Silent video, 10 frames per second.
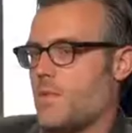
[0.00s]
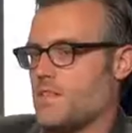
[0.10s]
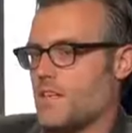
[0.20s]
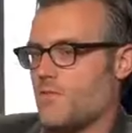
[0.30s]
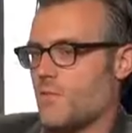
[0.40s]
a
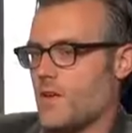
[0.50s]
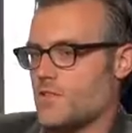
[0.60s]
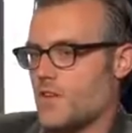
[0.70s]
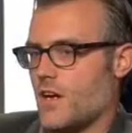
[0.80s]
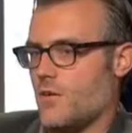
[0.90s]
baby 7
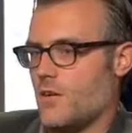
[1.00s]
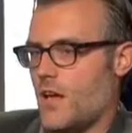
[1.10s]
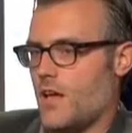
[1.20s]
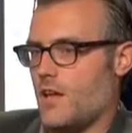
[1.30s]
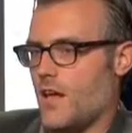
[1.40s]
months ago
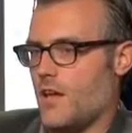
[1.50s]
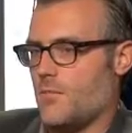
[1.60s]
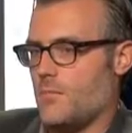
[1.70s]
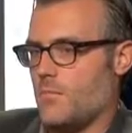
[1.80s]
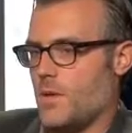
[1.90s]

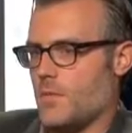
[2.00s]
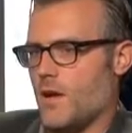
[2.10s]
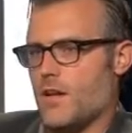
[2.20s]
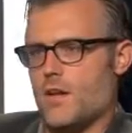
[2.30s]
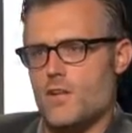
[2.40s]
and being
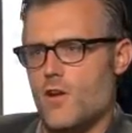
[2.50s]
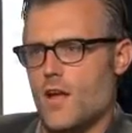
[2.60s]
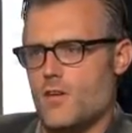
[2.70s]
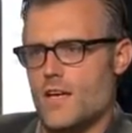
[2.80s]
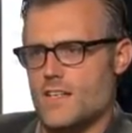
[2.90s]
married, you know,
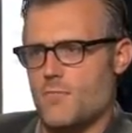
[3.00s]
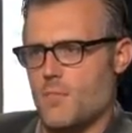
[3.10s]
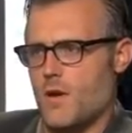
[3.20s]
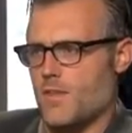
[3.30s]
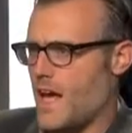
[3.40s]
you guys haven't
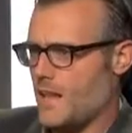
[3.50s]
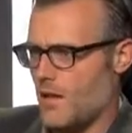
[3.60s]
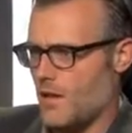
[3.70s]
been married that